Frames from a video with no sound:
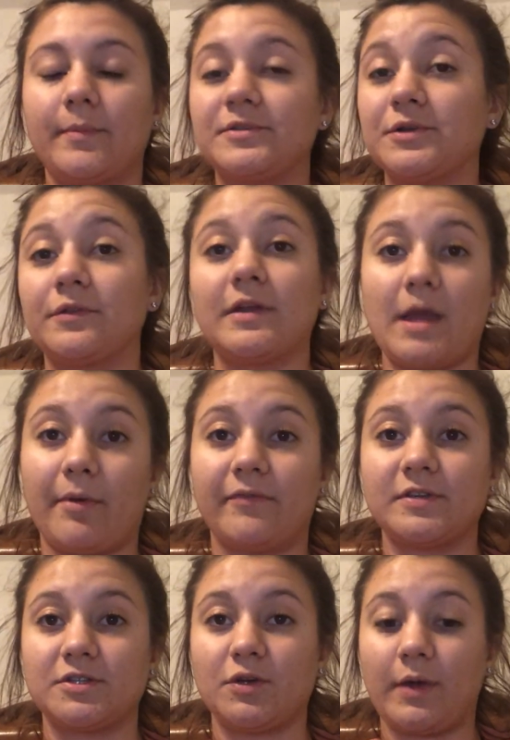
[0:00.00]
deal with that type of
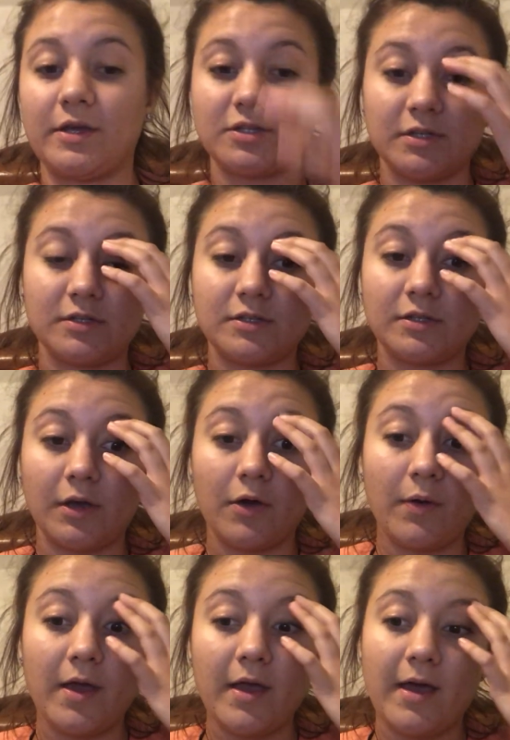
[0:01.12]
situation?
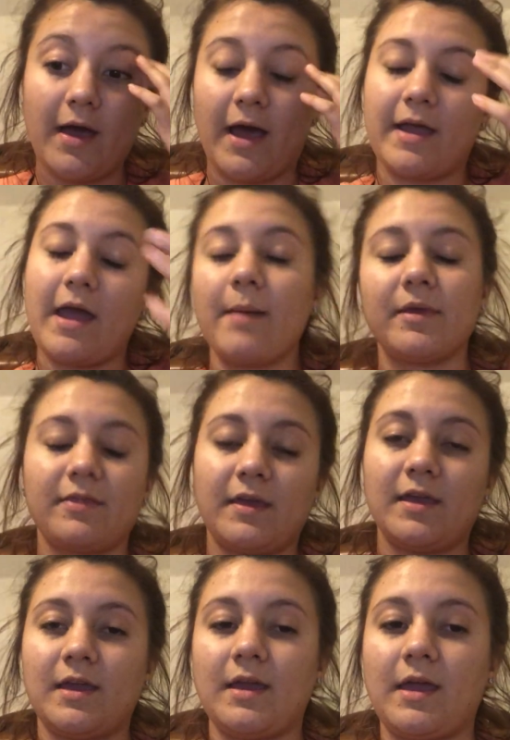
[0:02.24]
So it got me
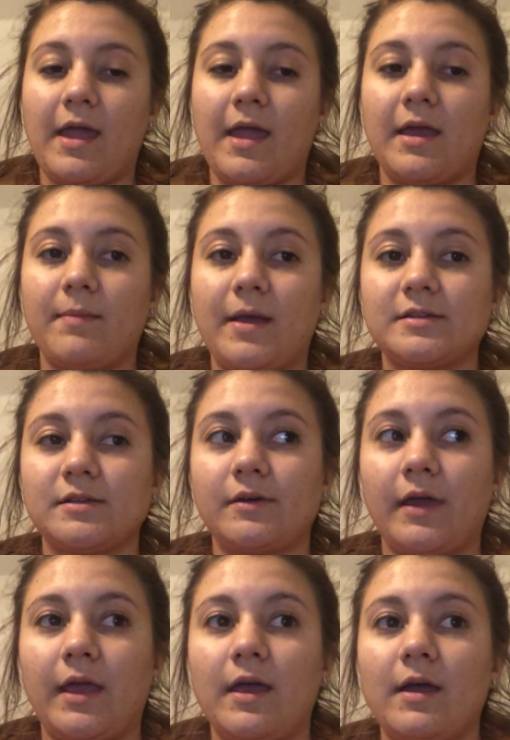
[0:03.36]
thinking, and
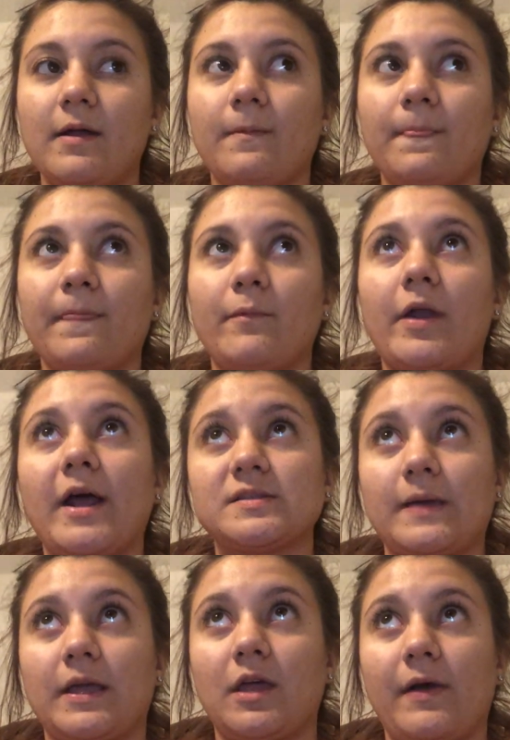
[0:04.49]
basically what I
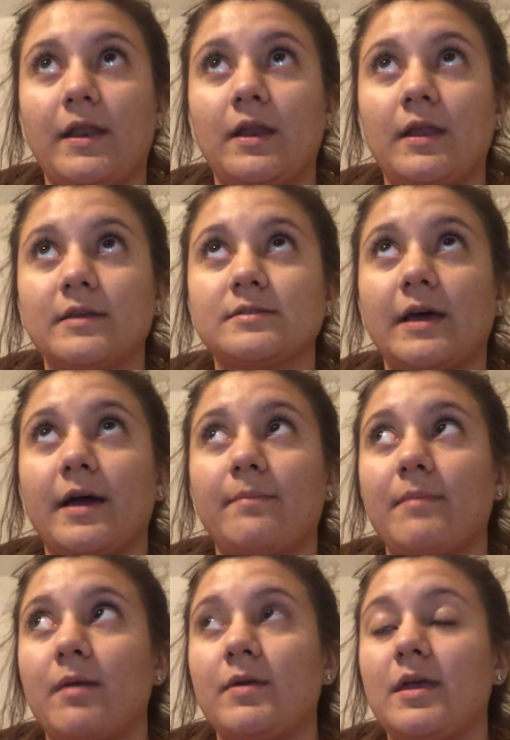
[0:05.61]
speculated is that
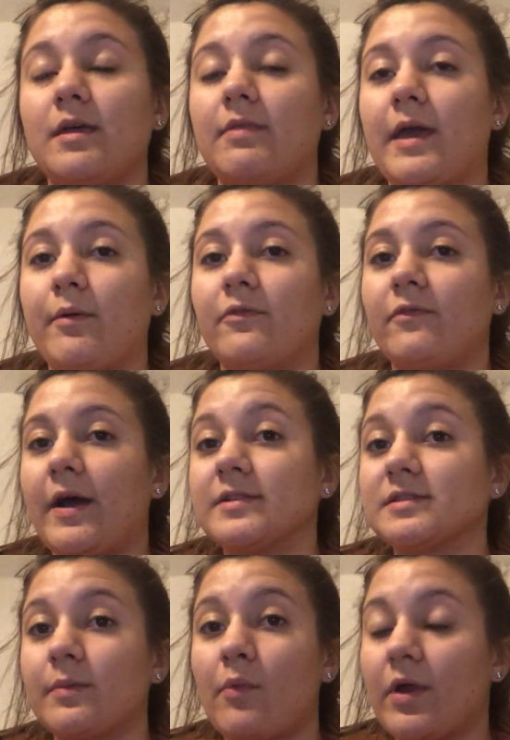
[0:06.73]
maybe they would find
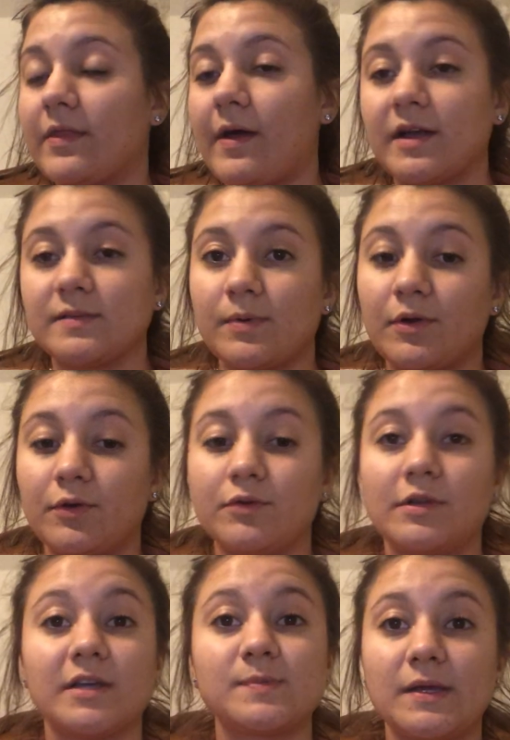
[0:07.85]
someone in the hospital who
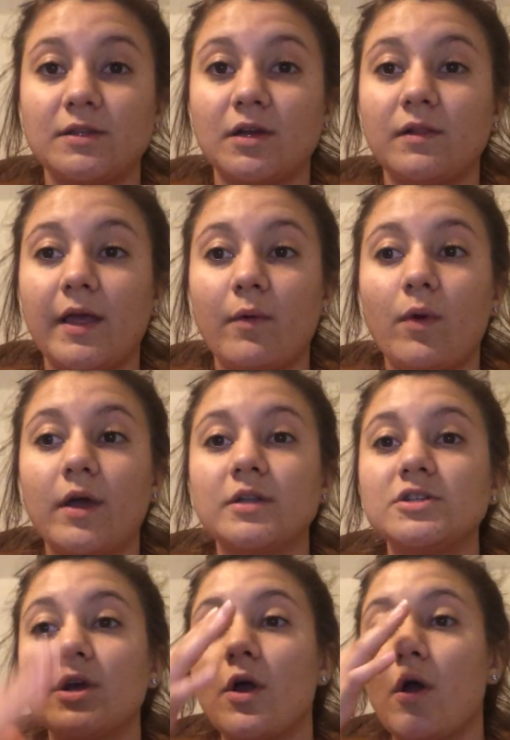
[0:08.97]
does speak their
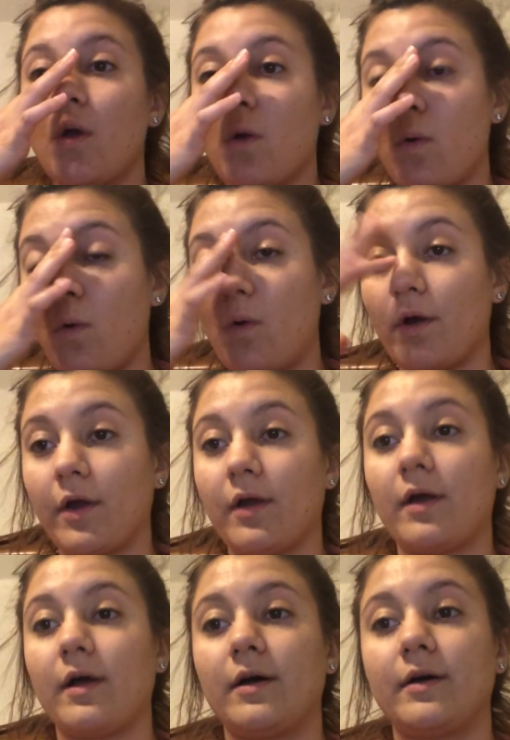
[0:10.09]
language, or